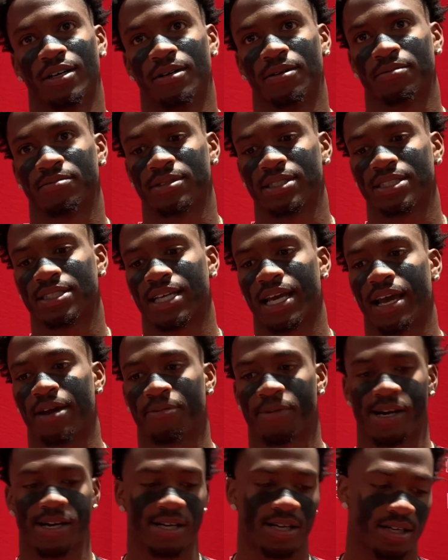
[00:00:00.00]
This game
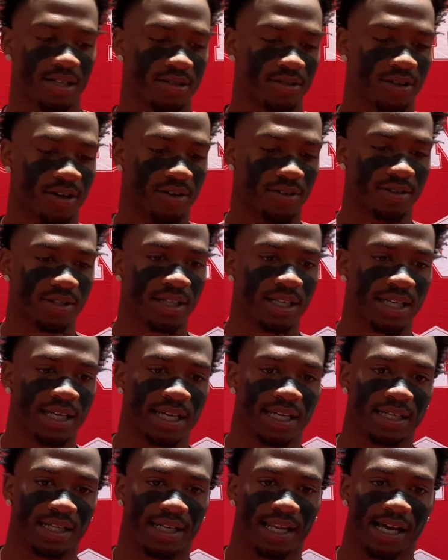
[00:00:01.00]
right here, you know,
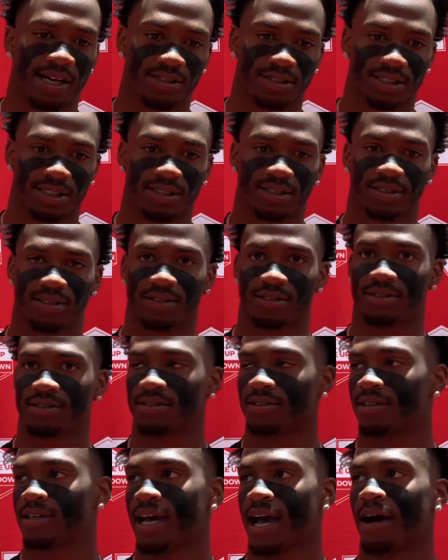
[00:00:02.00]
it allows us to
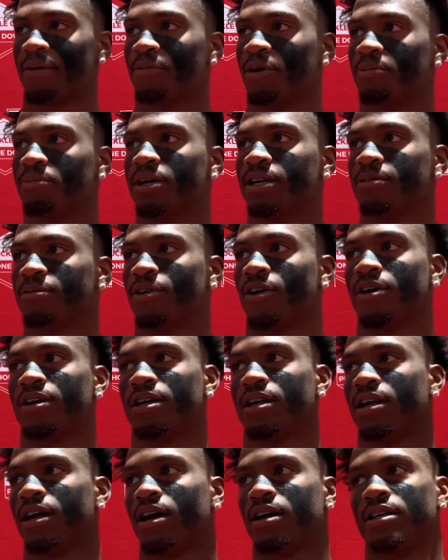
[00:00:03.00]
have momentum going
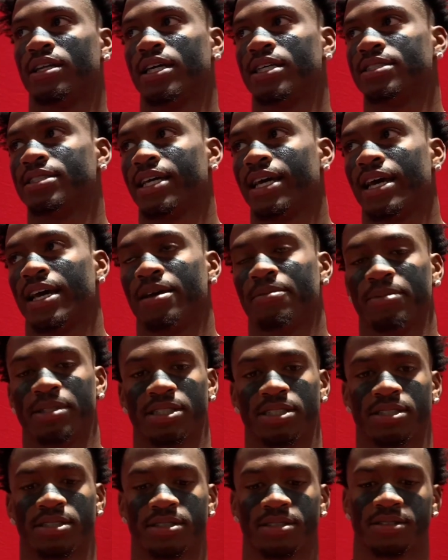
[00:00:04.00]
into our next game and
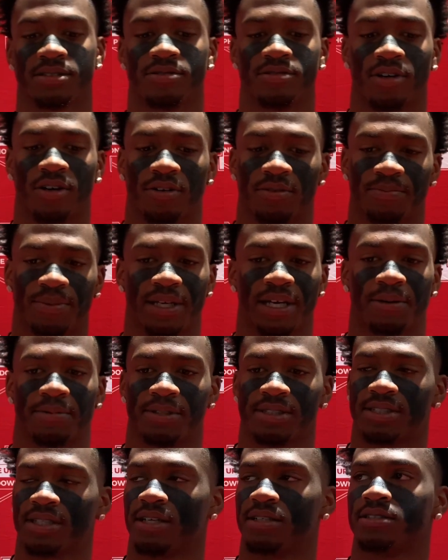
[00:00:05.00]
just, you know, be able to
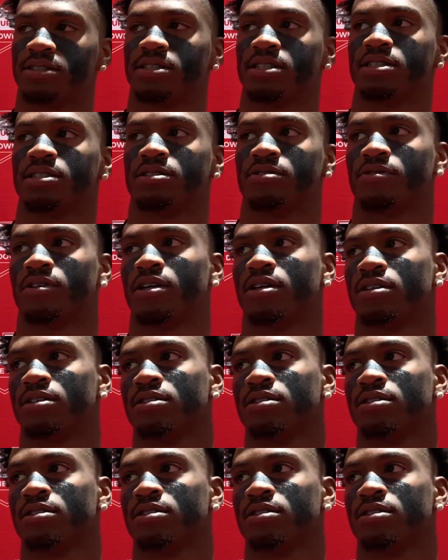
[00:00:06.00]
turn the season around.